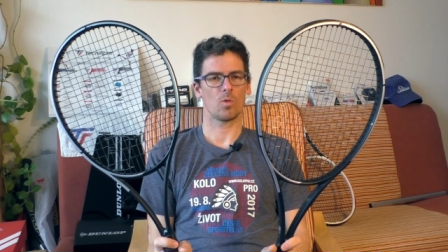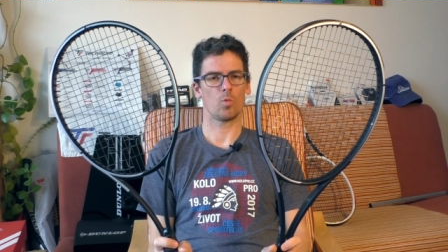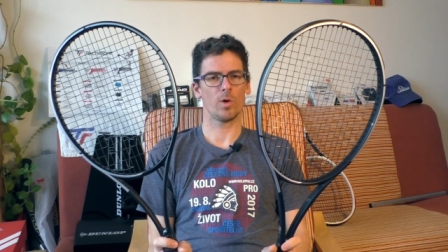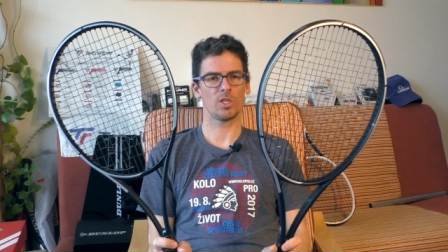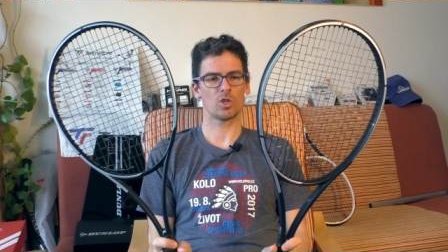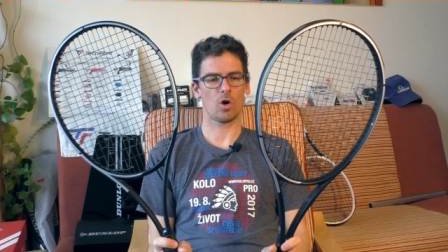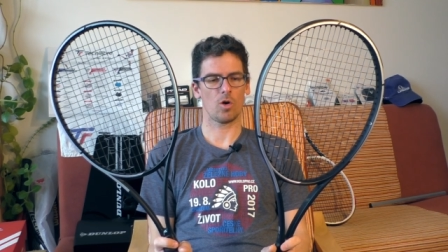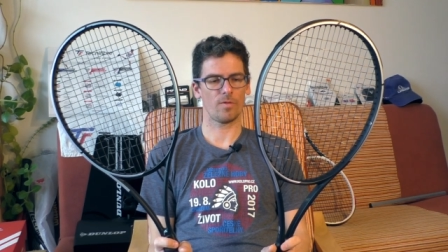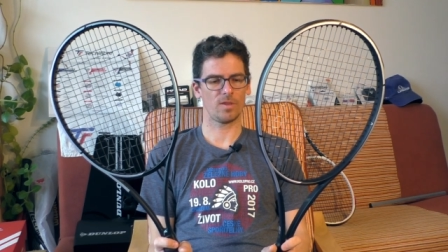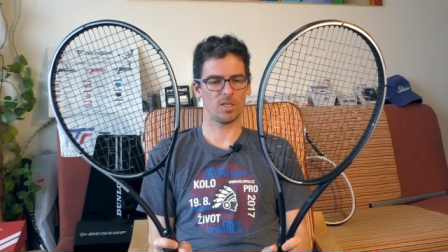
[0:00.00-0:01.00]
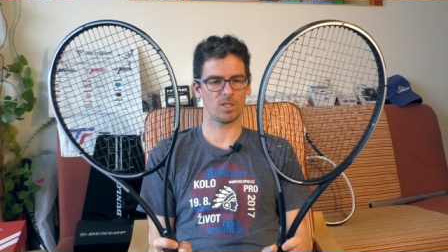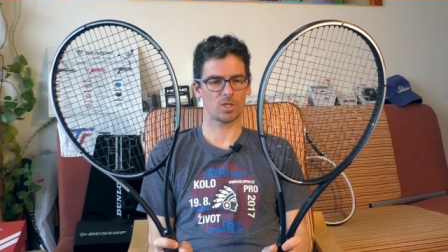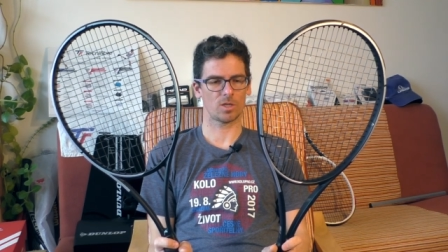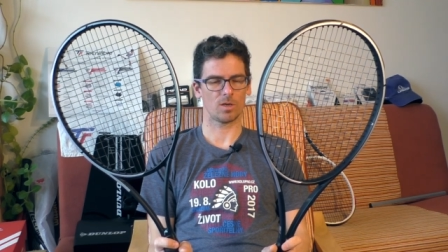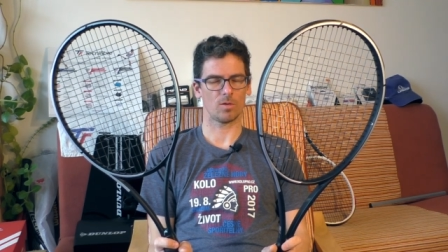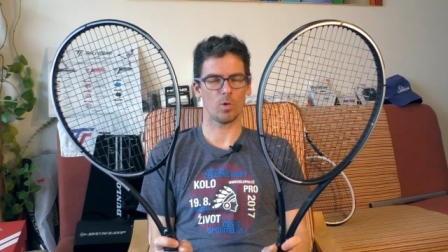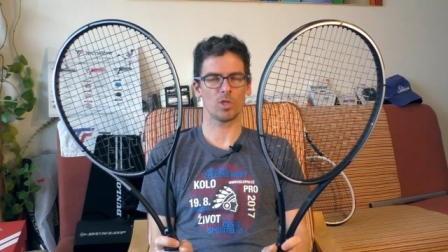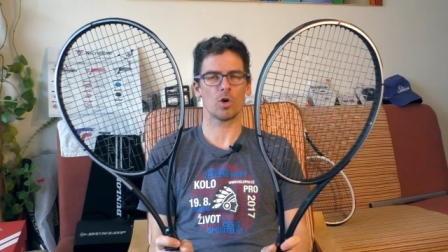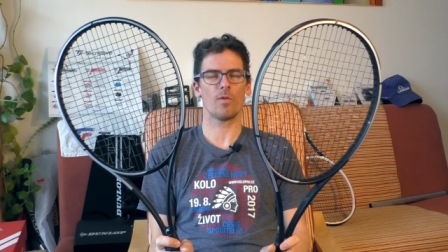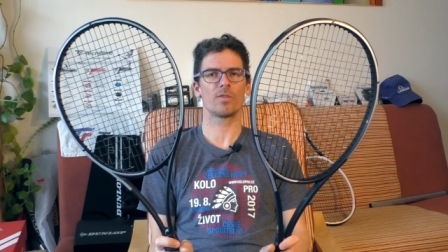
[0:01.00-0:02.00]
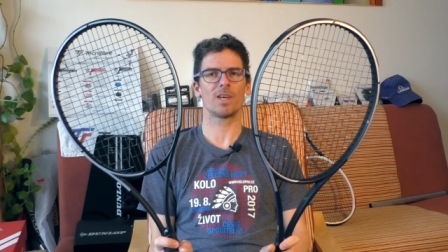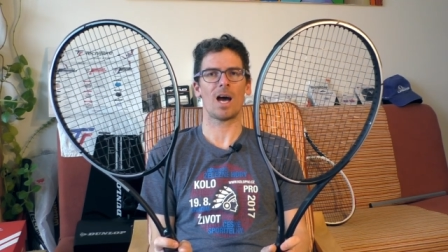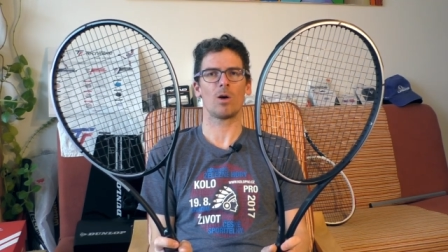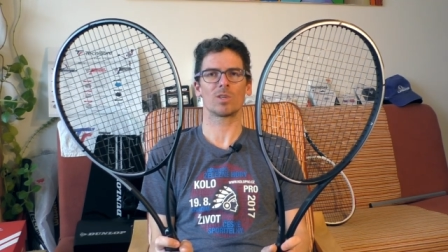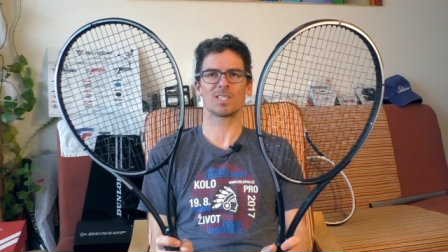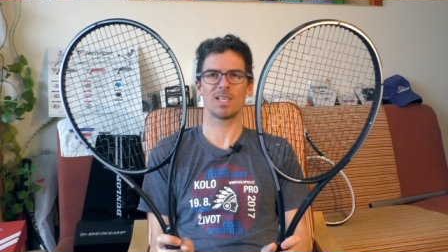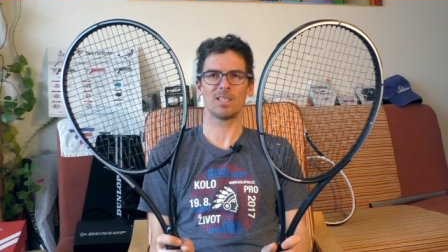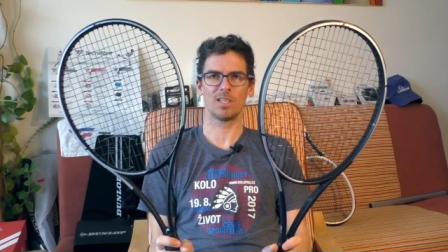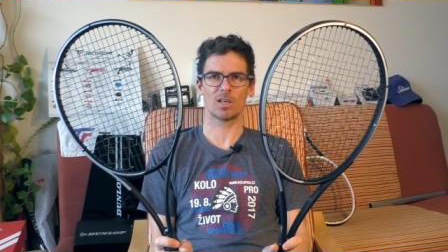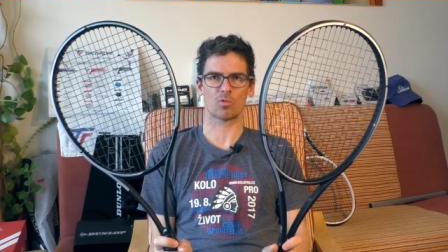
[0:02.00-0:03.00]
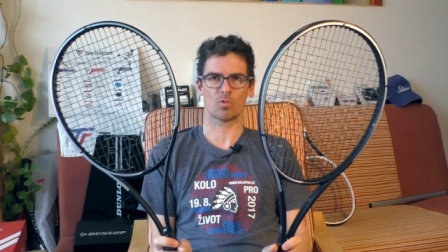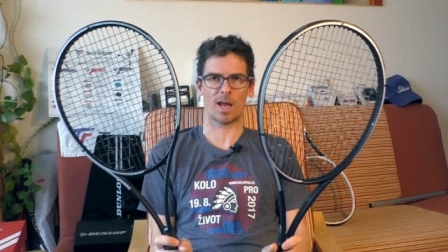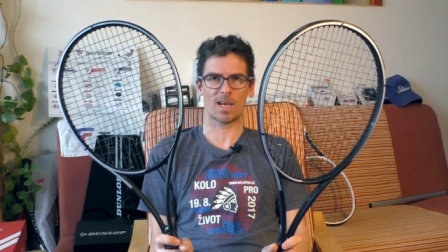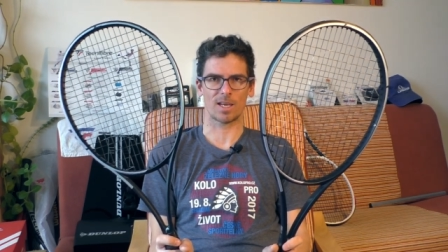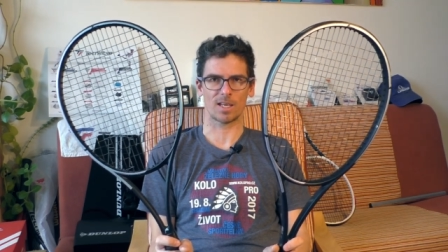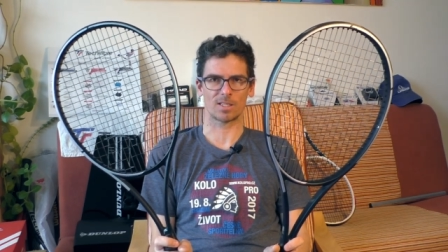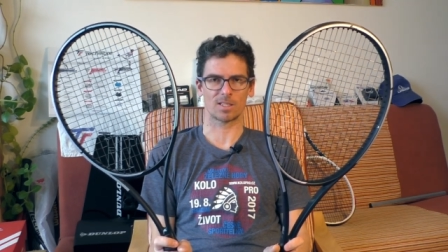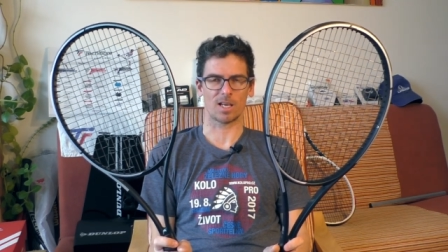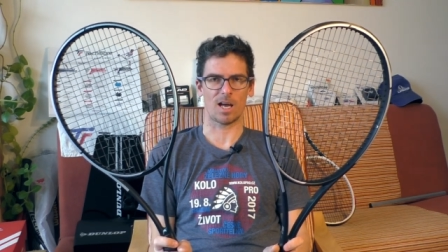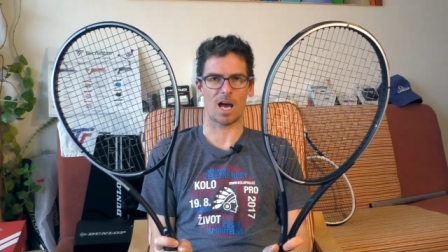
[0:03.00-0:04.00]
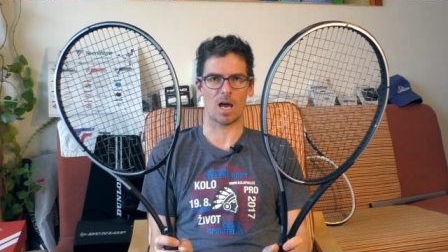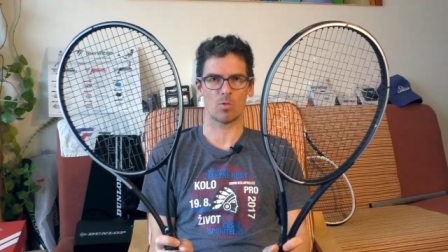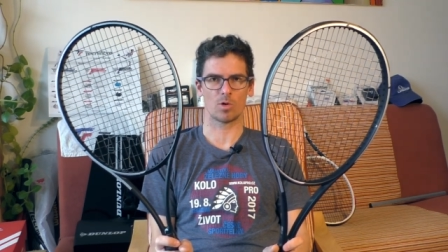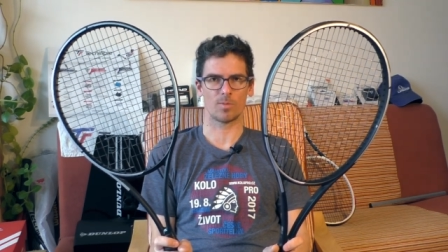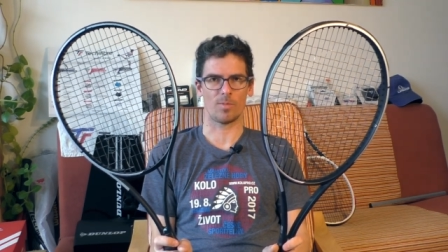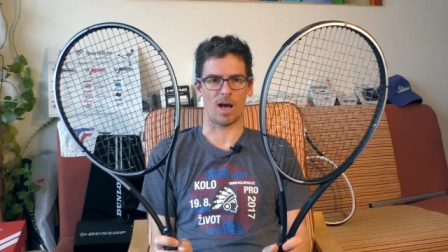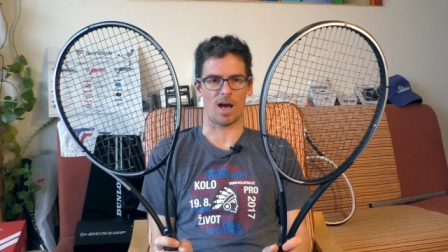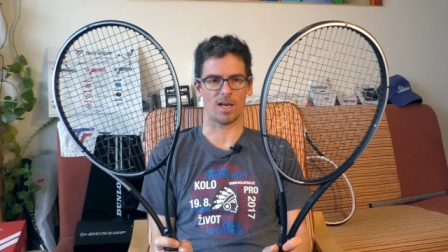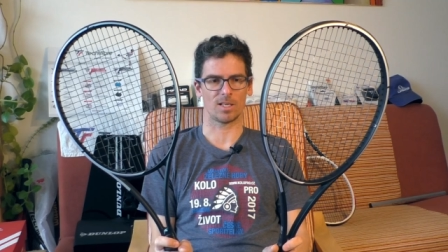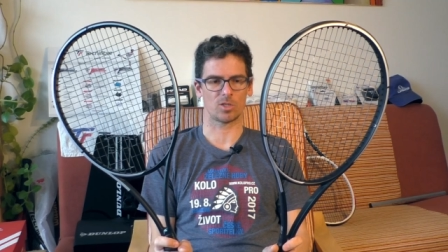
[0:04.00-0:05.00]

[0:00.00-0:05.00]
which of these, which of the auxetic records I would buy.